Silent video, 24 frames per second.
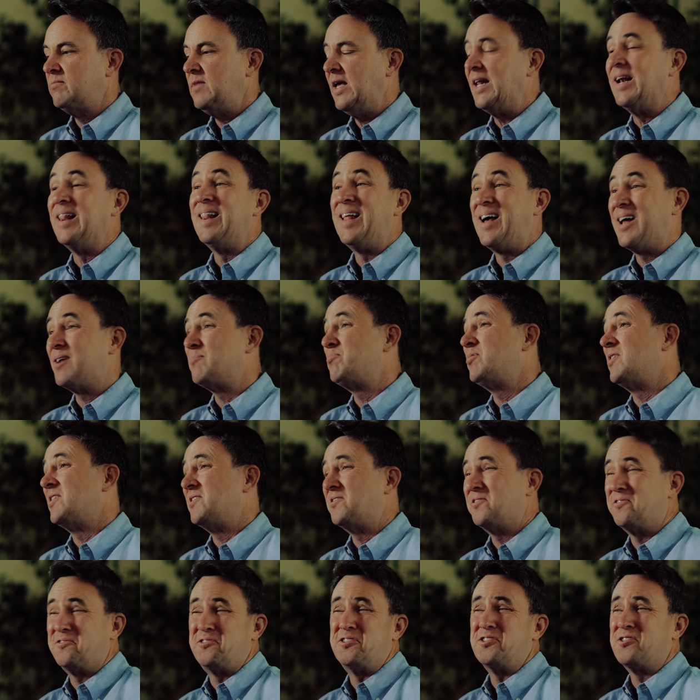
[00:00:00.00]
in a lot of
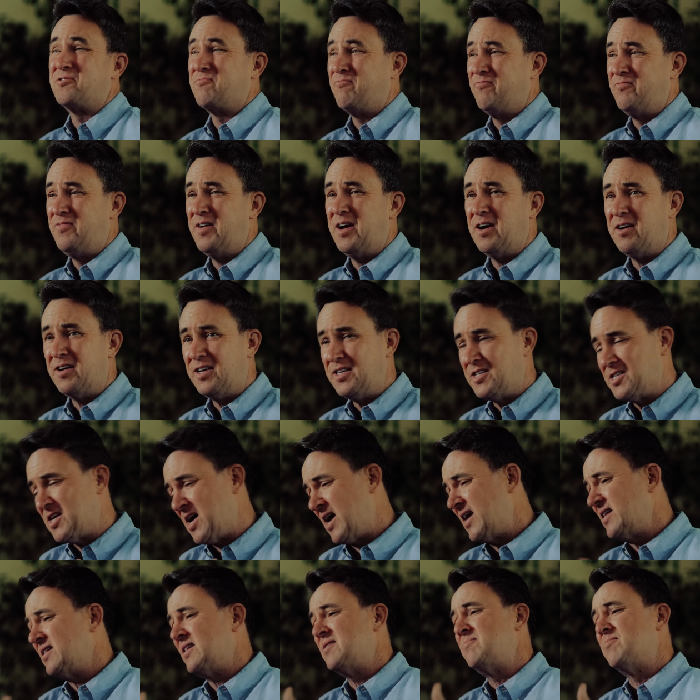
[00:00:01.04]
places, just very
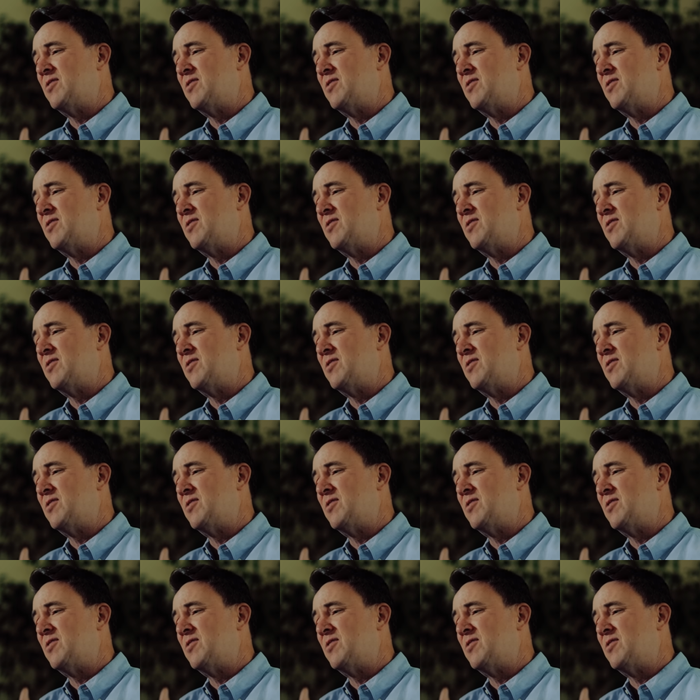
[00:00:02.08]
tightly